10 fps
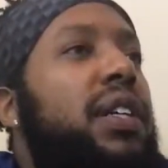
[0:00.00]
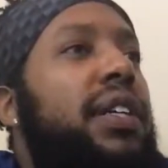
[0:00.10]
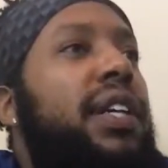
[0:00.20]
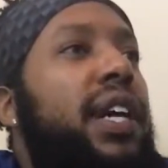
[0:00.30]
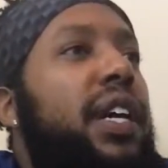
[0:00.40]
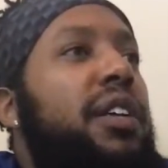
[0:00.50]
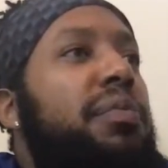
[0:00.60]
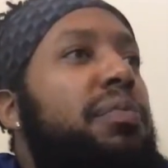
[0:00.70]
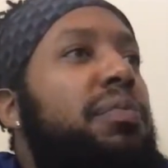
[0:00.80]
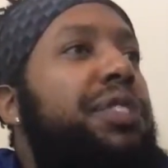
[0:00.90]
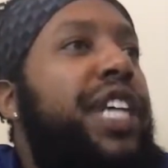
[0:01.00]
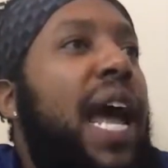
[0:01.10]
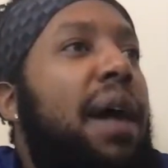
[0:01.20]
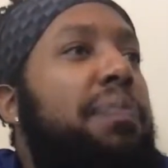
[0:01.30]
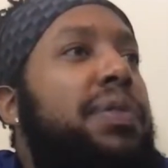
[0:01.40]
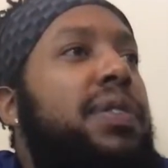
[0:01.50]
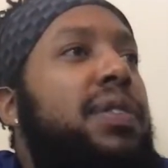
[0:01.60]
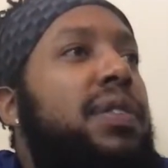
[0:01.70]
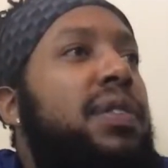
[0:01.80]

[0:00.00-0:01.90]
Good game, chaps.